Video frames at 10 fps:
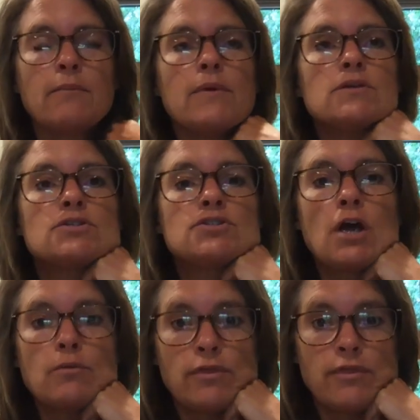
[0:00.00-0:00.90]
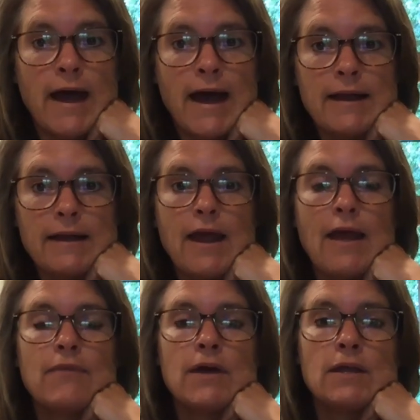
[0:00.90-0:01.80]
Start with that
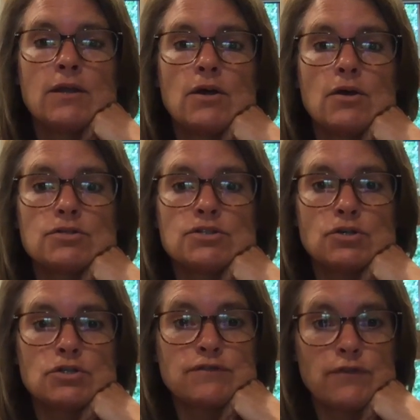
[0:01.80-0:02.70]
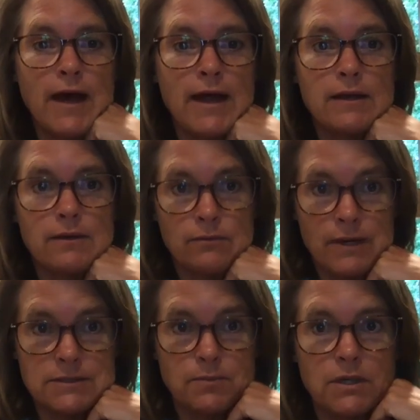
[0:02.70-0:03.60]
and then search for that
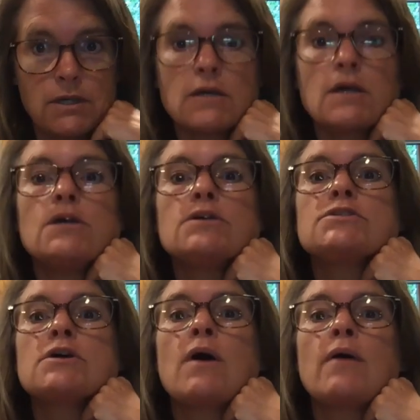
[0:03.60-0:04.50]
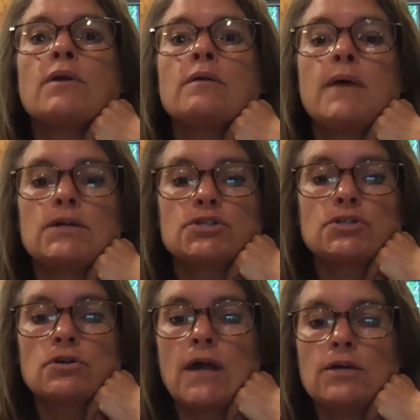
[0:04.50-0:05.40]
recipe. So I want to make
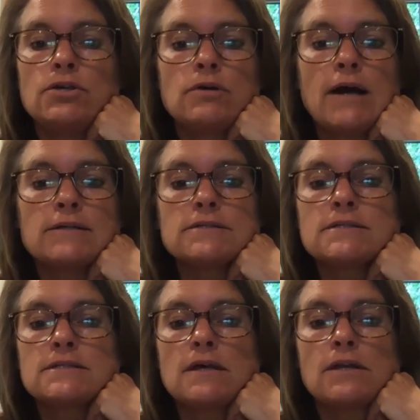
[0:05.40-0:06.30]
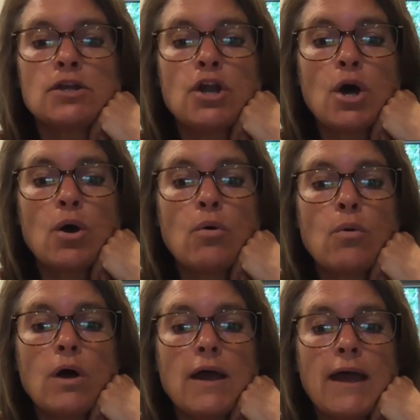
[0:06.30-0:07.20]
sure that you guys
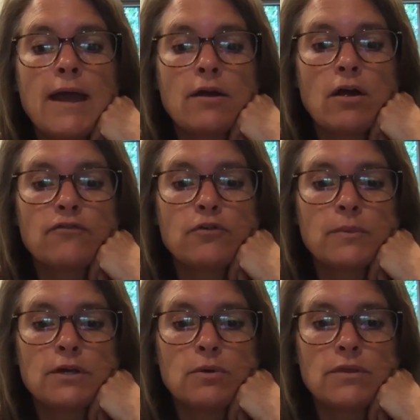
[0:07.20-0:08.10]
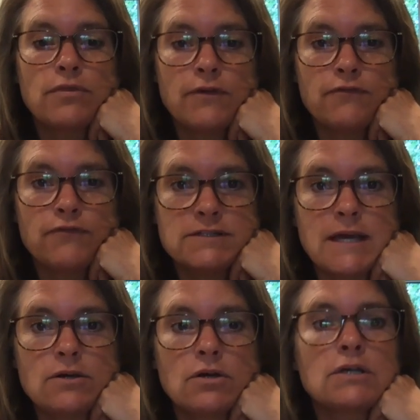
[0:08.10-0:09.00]
know and are familiar with the
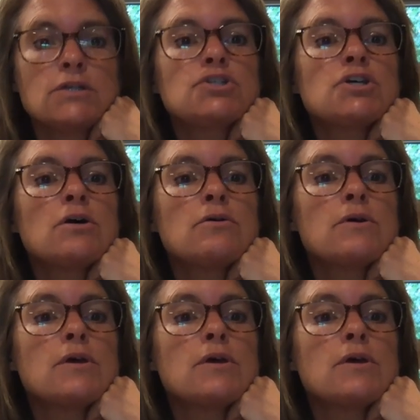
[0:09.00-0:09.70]
Fixate Cooking Show.